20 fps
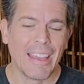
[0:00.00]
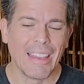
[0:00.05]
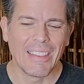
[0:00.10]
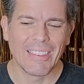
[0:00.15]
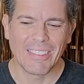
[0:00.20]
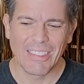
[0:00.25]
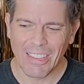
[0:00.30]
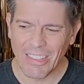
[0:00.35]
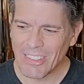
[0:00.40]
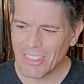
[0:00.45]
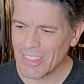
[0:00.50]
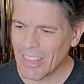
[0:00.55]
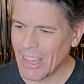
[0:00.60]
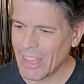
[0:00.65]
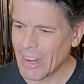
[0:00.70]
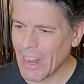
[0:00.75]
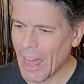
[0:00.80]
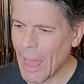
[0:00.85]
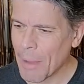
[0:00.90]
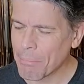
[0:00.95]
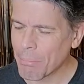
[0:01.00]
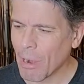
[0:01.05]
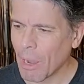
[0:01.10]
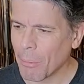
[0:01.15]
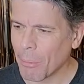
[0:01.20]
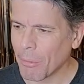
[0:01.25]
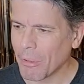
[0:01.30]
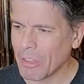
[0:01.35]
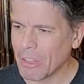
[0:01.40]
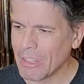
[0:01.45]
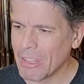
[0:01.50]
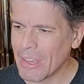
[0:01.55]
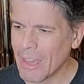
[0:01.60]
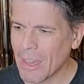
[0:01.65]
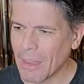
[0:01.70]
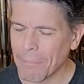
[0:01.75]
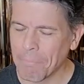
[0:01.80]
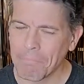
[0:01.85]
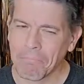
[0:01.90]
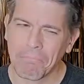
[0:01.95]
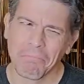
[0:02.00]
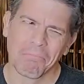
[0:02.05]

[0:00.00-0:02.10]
Since then, I probably get